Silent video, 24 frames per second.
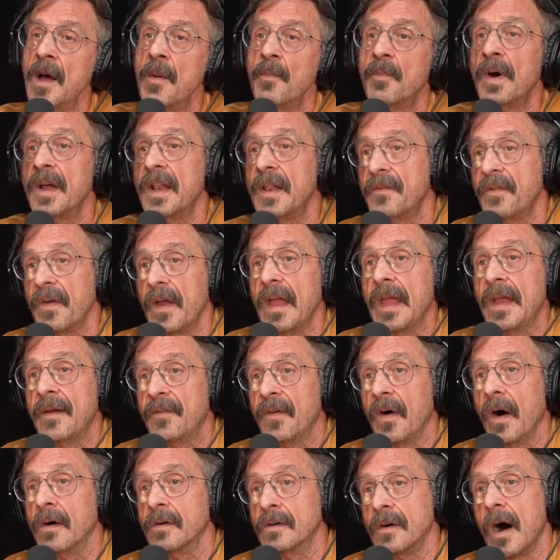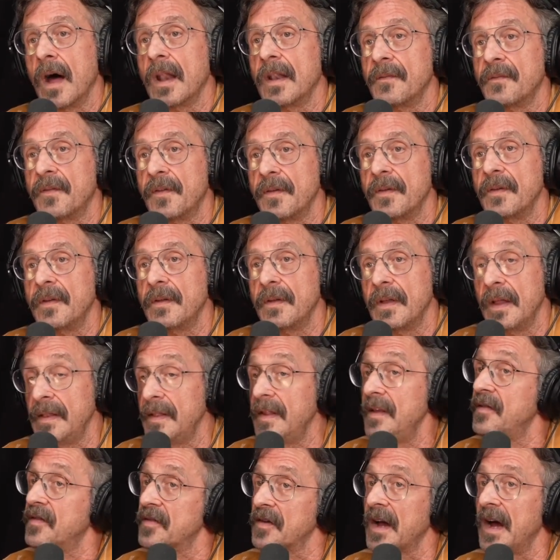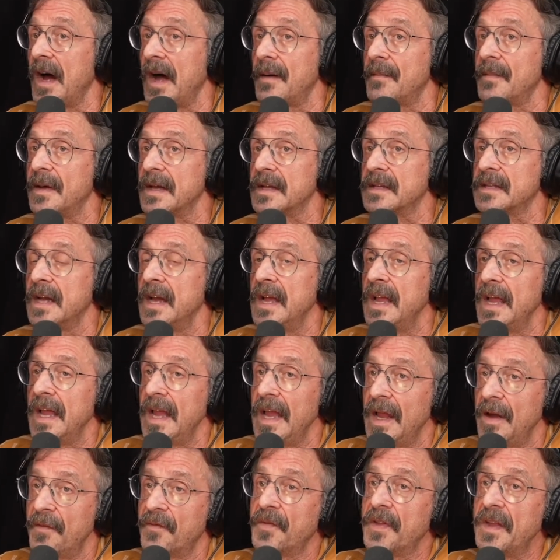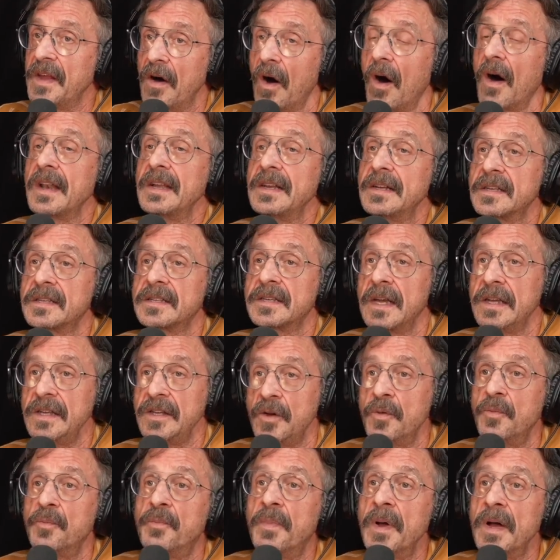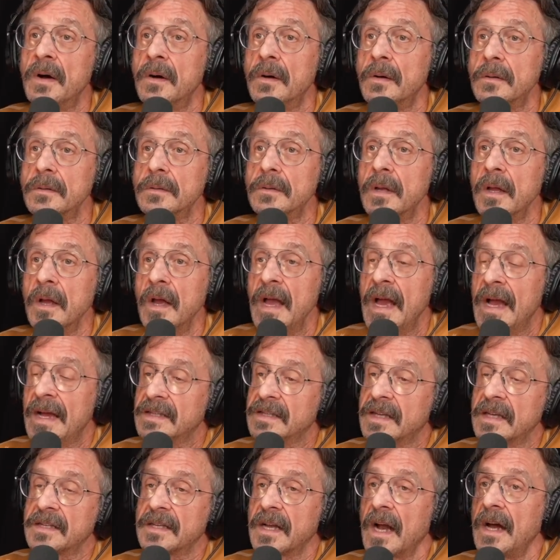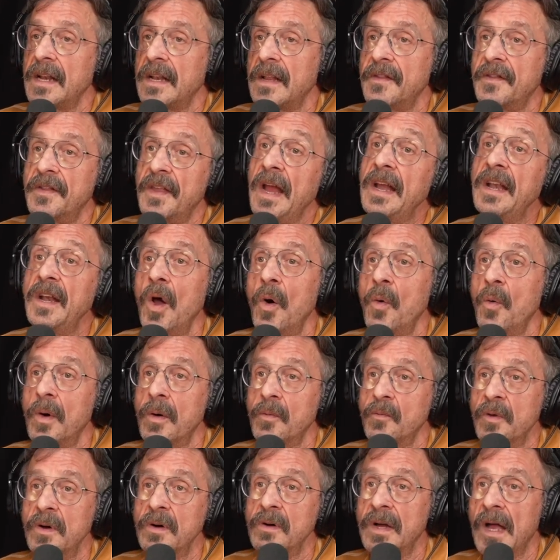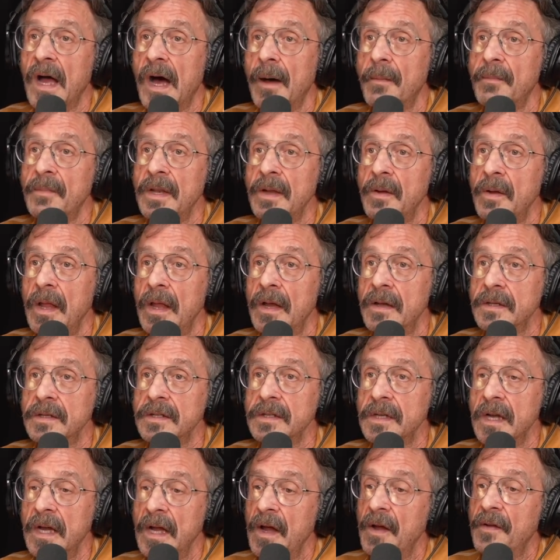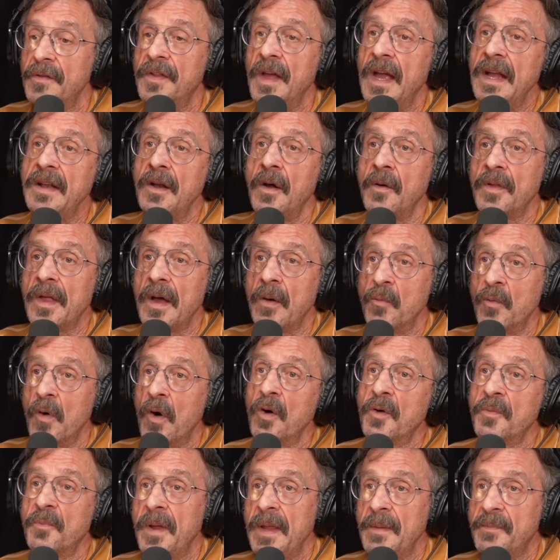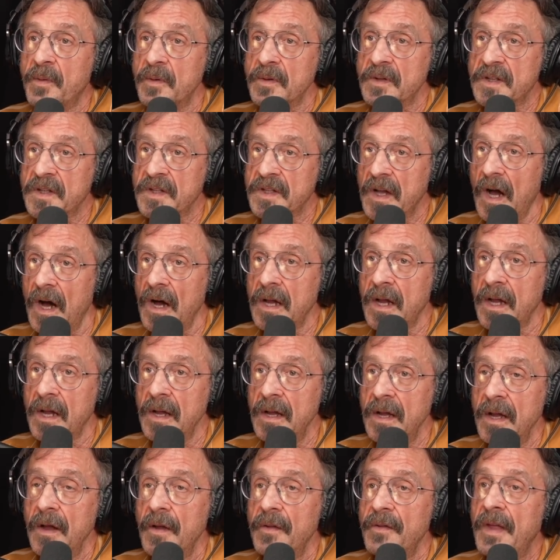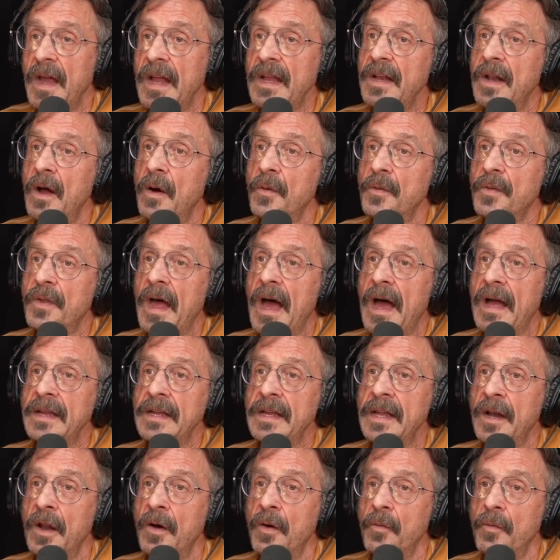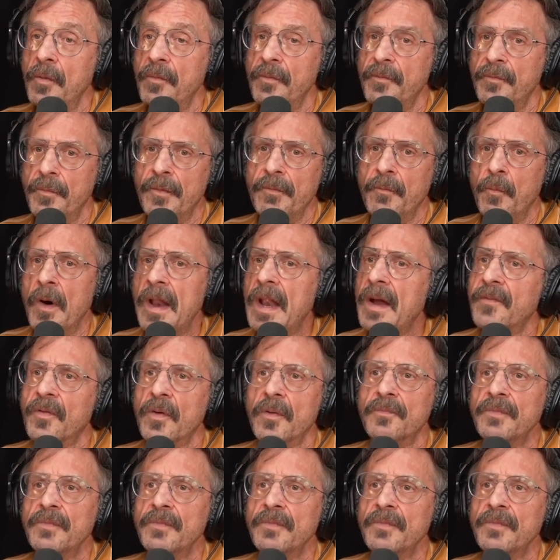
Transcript: But if a lot of, and these are comics, if the audience that you build has decided they know what real comedy is, they know that woke people suck, they know that, whatever,